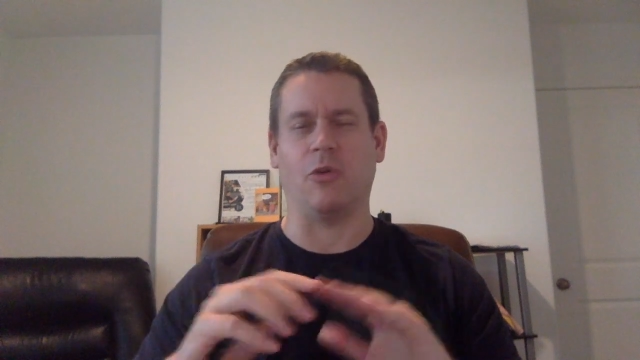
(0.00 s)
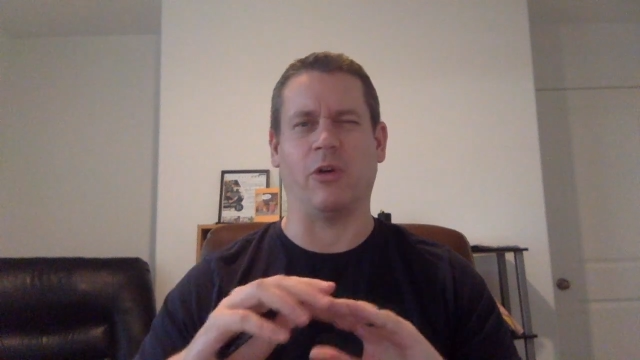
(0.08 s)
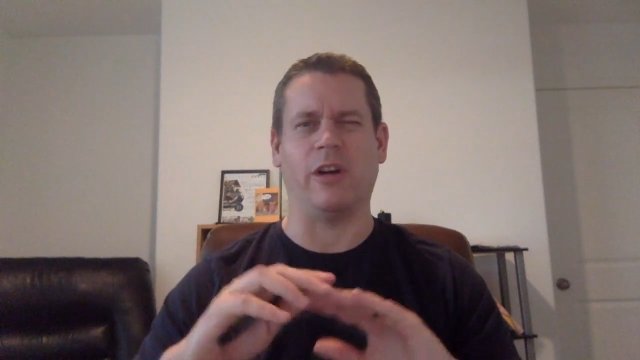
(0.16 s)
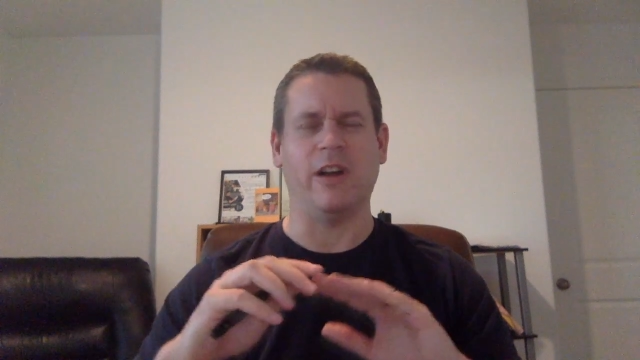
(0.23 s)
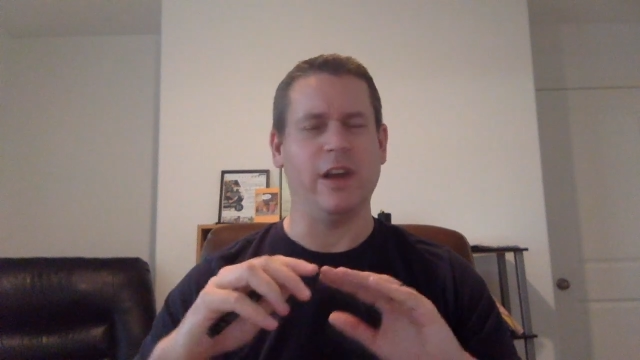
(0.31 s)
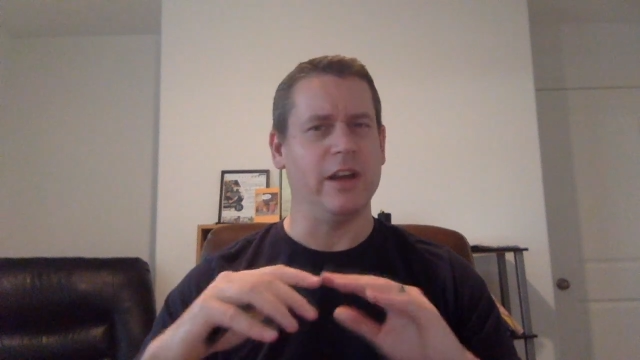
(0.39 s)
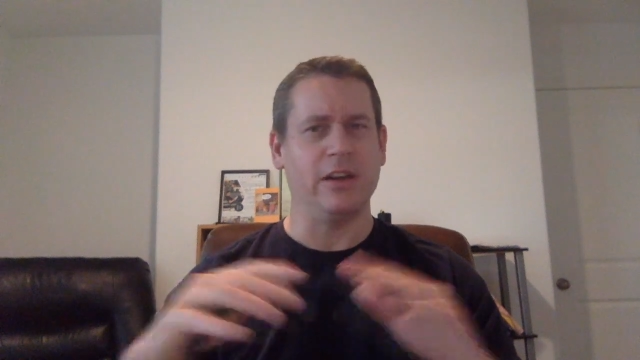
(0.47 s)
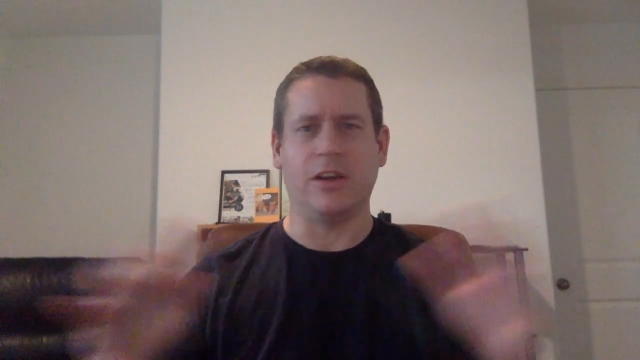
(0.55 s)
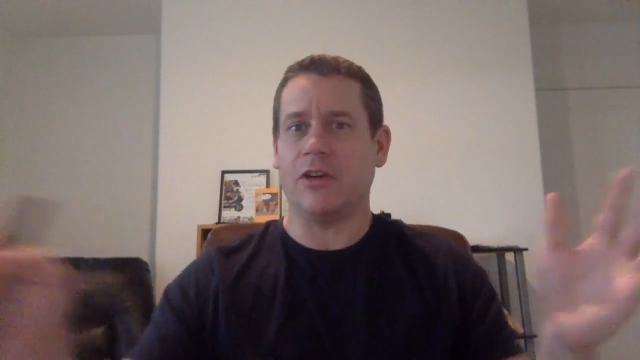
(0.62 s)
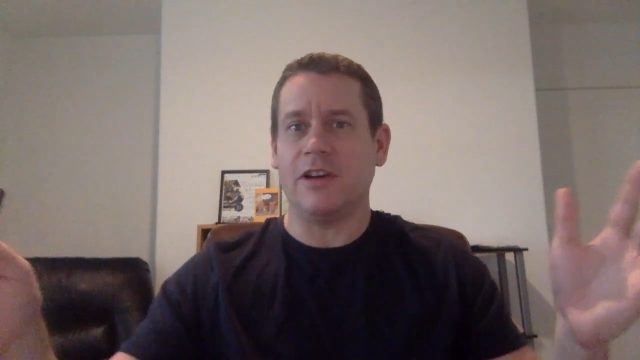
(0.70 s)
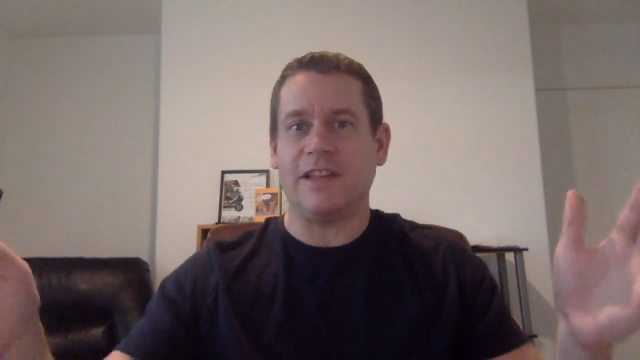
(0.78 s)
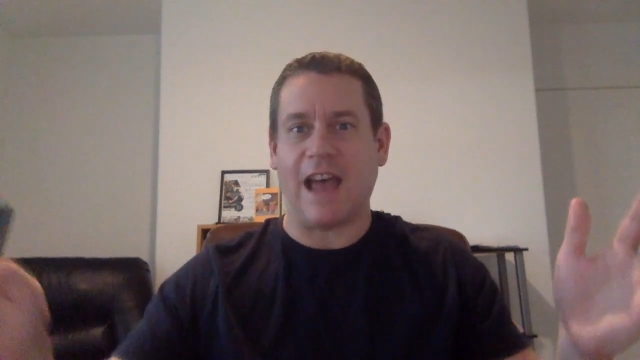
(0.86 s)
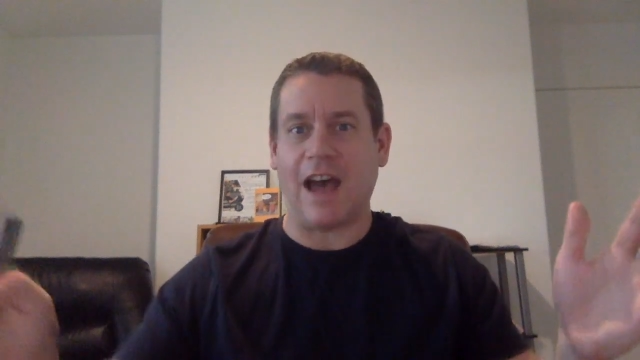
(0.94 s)
or go
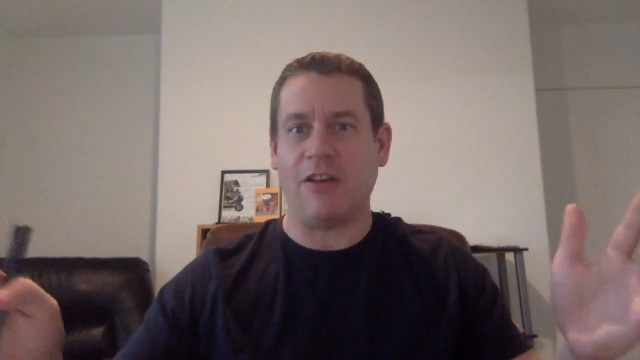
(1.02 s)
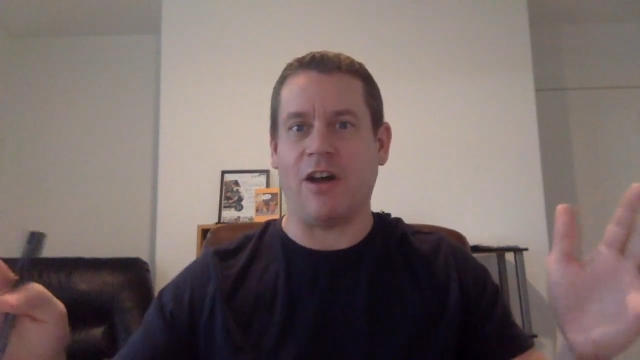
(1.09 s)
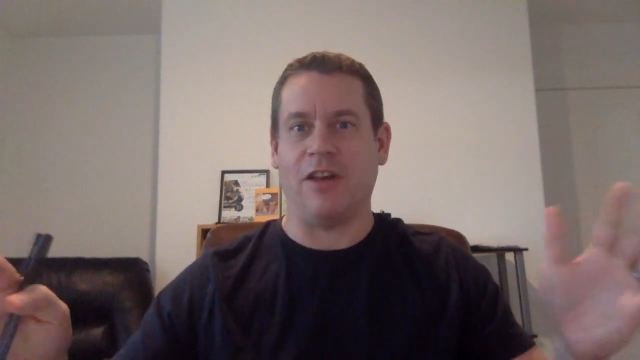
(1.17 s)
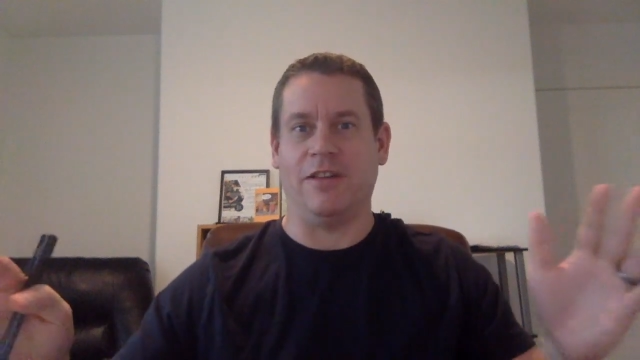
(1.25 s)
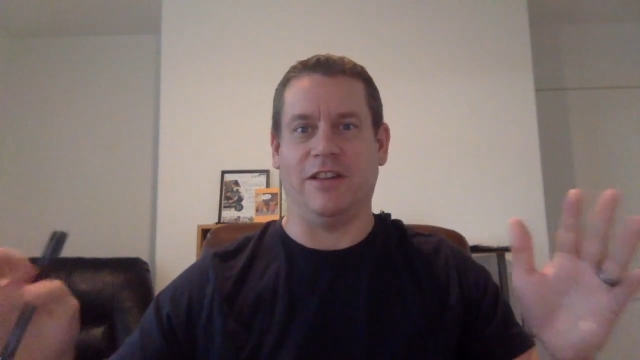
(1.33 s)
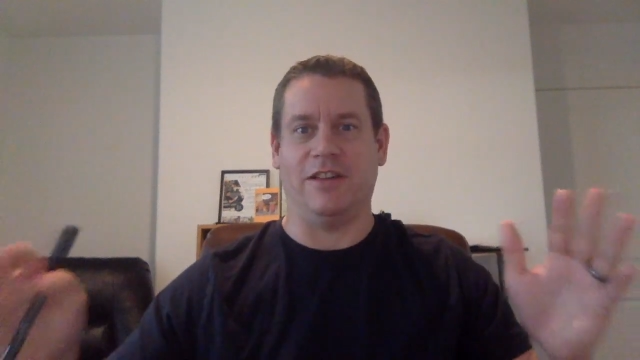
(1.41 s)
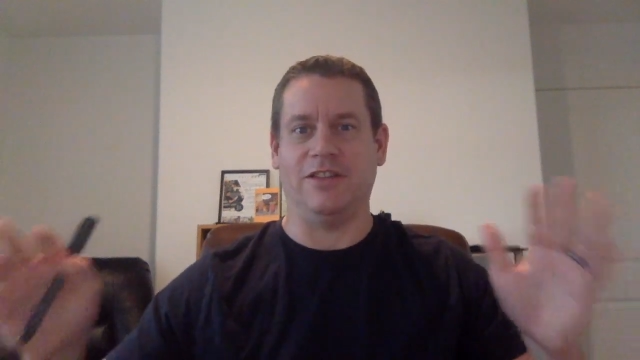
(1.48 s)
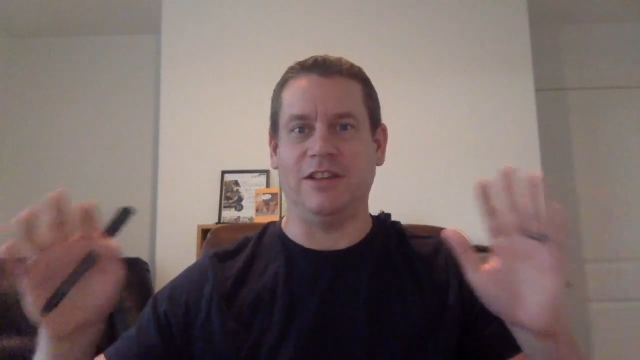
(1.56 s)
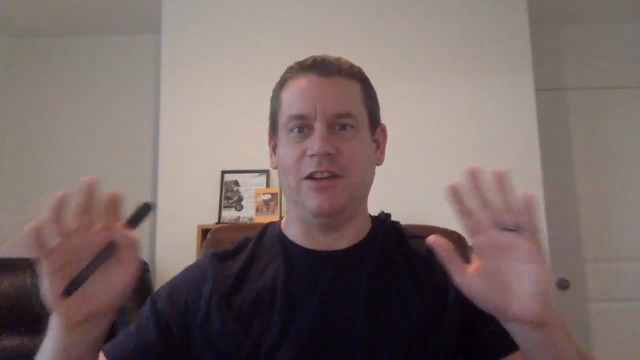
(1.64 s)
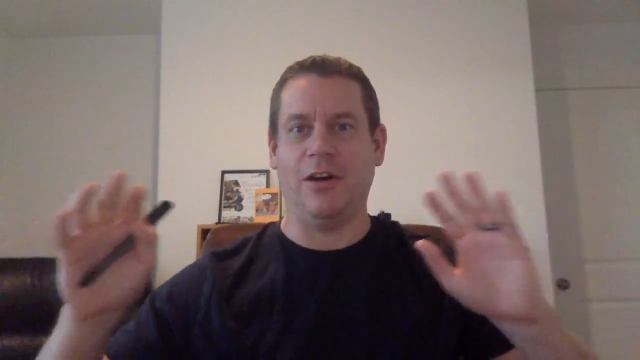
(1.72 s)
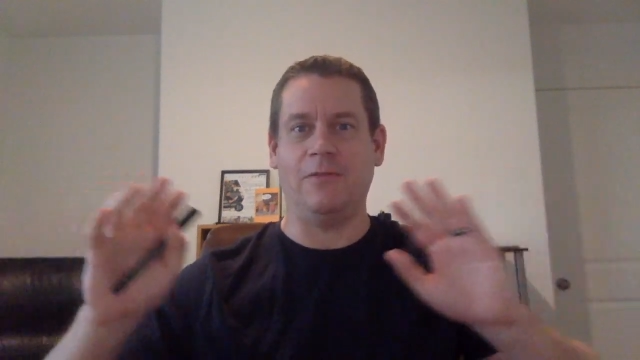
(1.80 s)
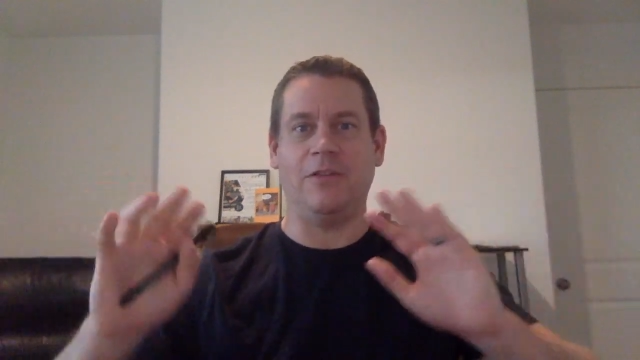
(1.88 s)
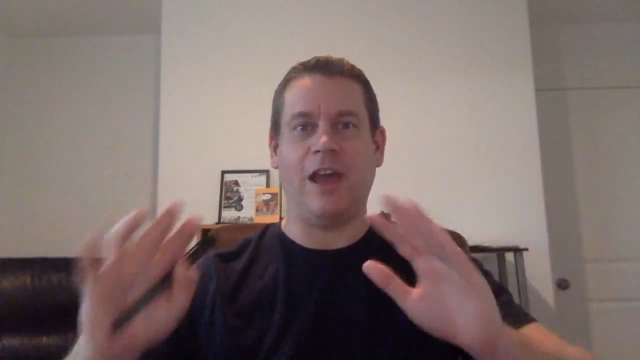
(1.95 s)
to town on this. You
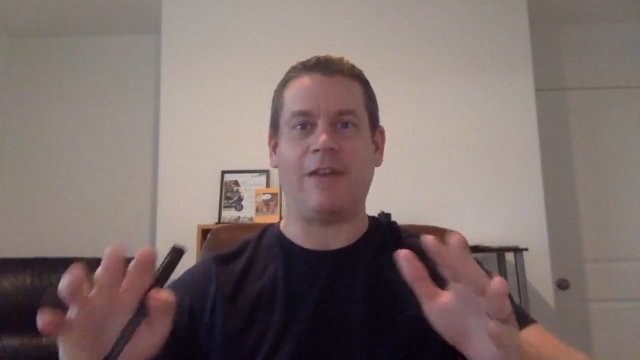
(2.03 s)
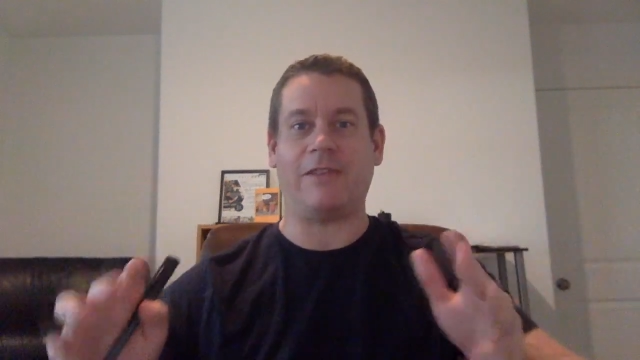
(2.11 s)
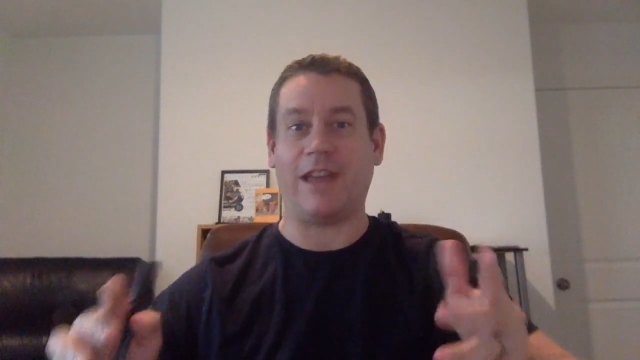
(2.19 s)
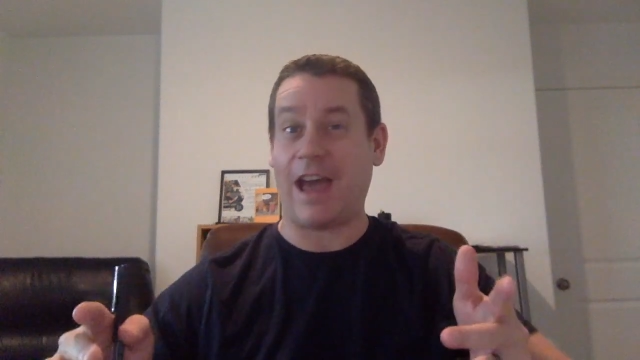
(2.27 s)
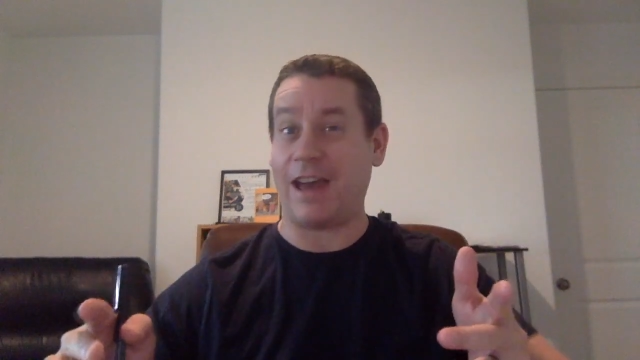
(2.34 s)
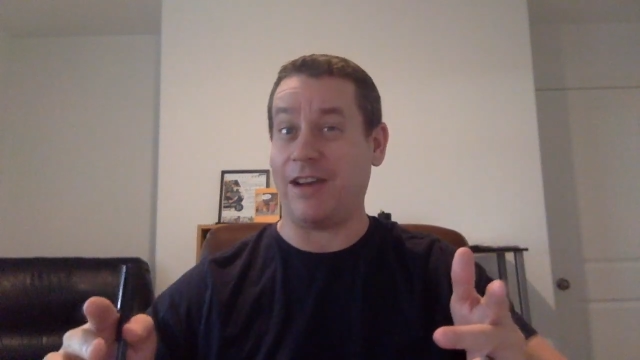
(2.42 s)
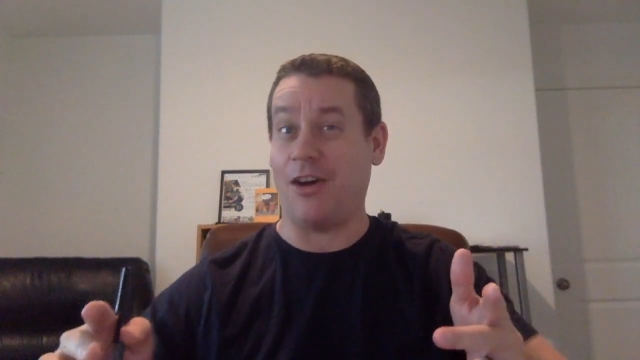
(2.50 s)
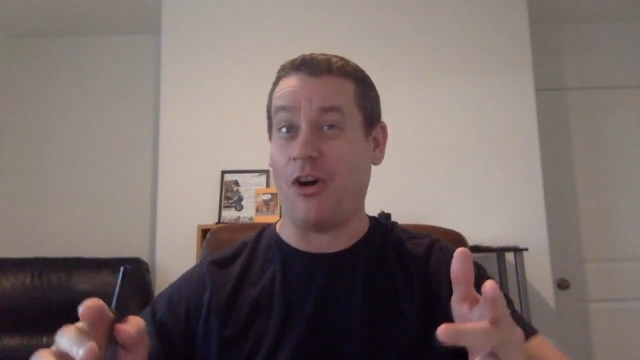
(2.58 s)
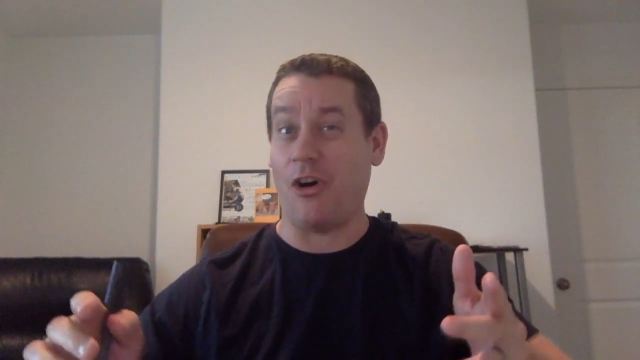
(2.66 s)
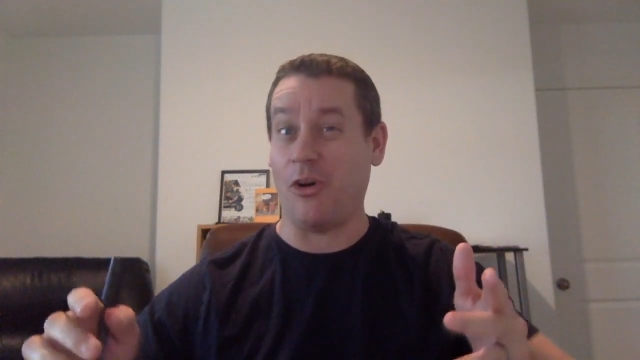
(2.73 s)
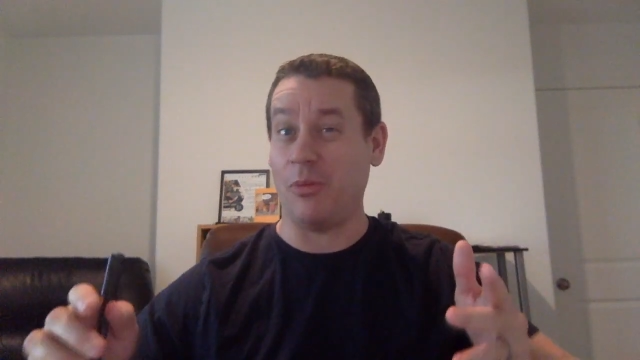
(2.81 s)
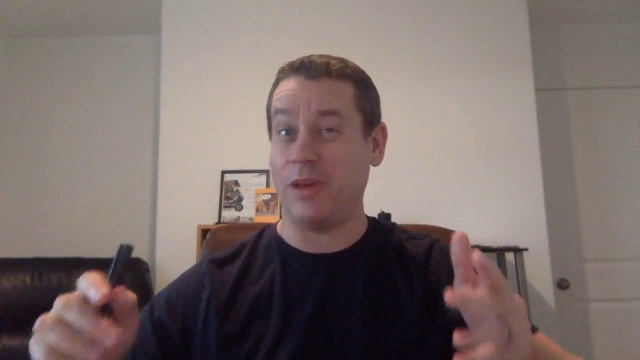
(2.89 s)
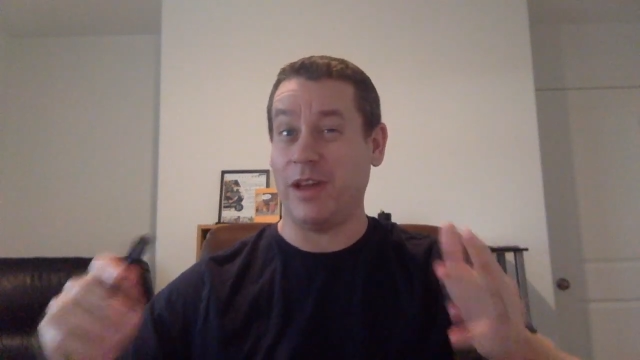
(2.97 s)
know, if you have a cat at
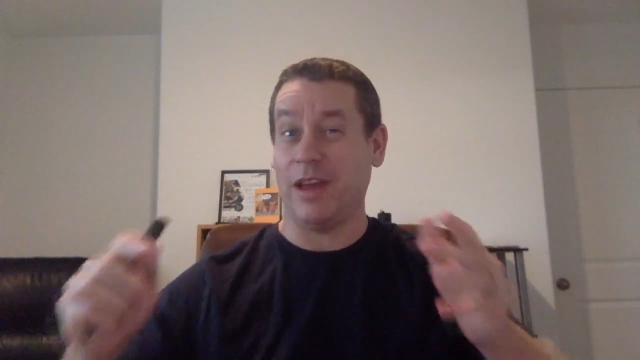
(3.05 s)
home,